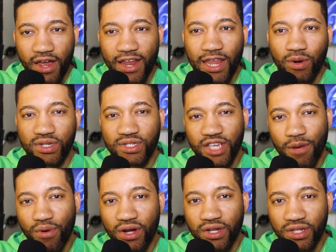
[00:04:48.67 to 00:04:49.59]
Now, as
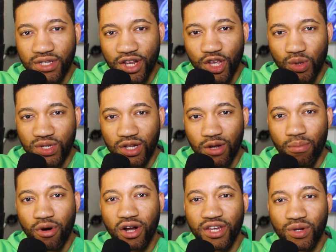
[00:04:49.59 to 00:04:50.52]
tapering continues and the
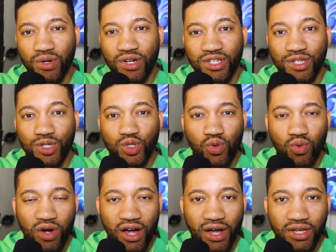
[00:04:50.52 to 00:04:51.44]
bond yield continues to
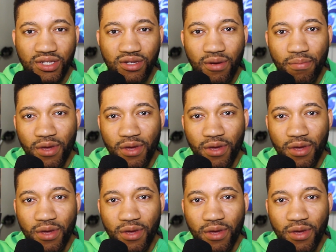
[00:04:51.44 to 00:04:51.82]
rise,